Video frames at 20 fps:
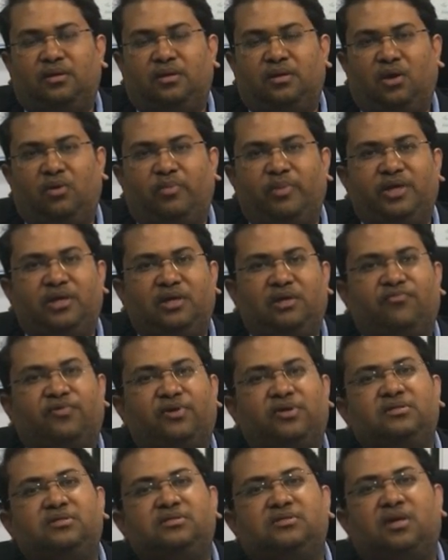Now my dear
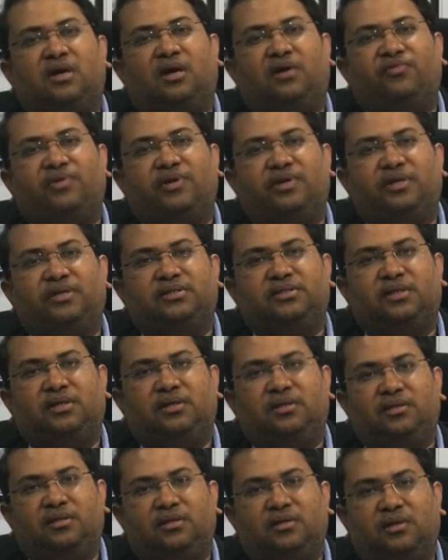friends, after
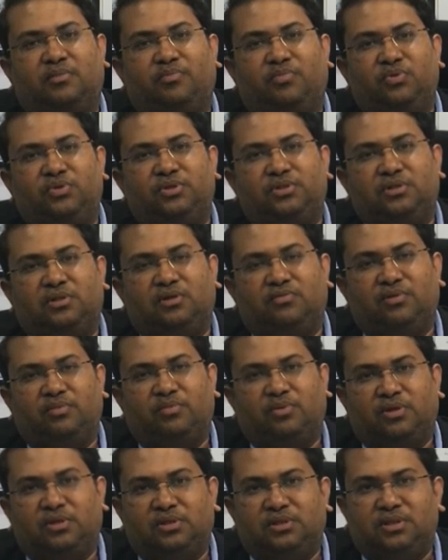understanding the composition of the
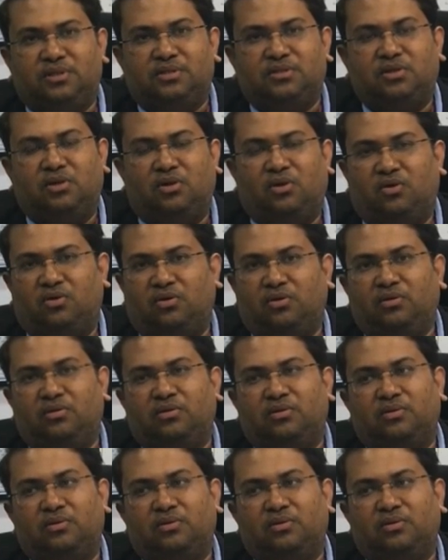model GST law,